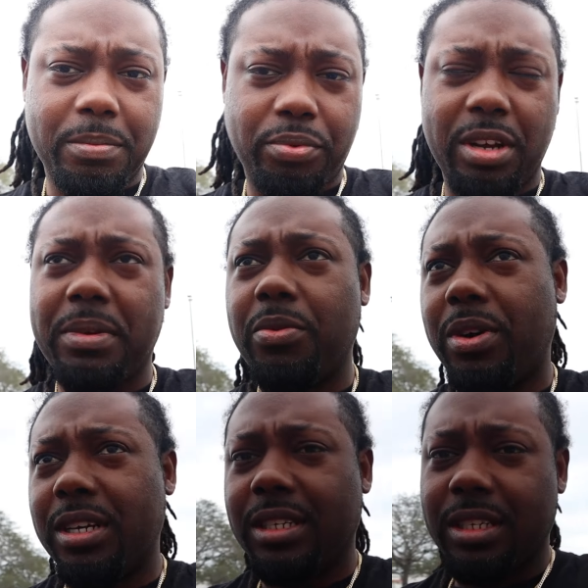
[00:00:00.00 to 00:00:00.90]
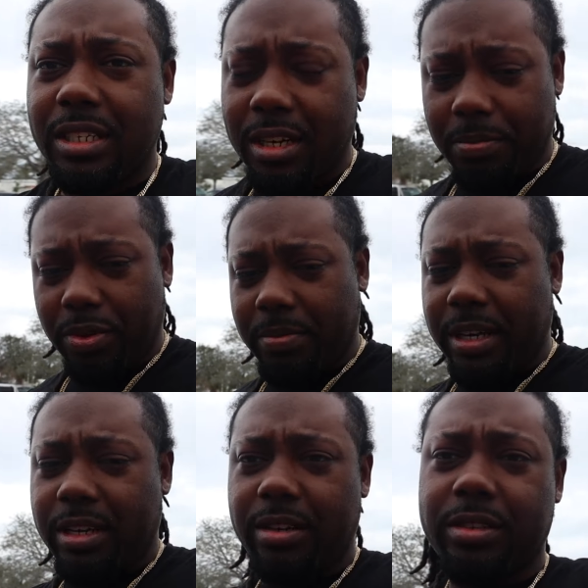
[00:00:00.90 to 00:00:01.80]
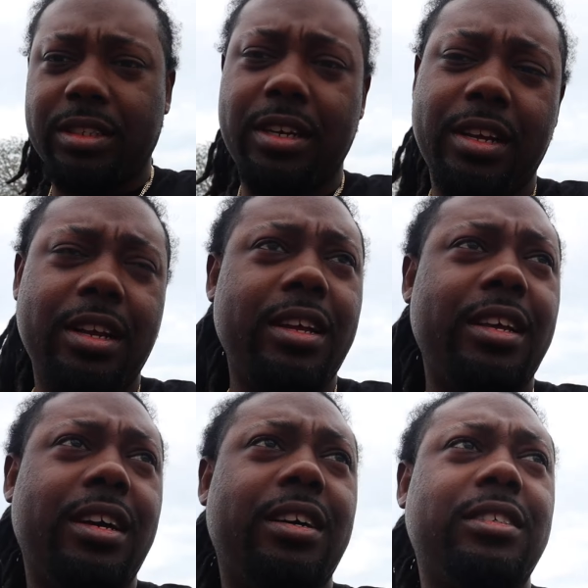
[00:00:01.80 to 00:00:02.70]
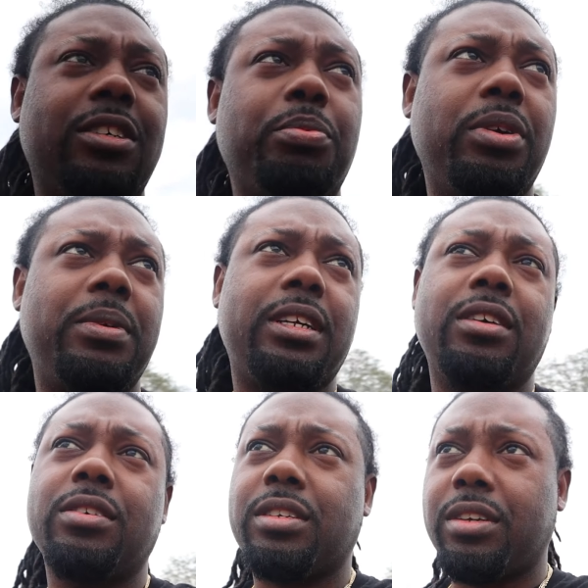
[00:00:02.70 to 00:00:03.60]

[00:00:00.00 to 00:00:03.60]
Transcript: preemie onesies. Yeah, preemie clothes. Yeah, so preemie clothes.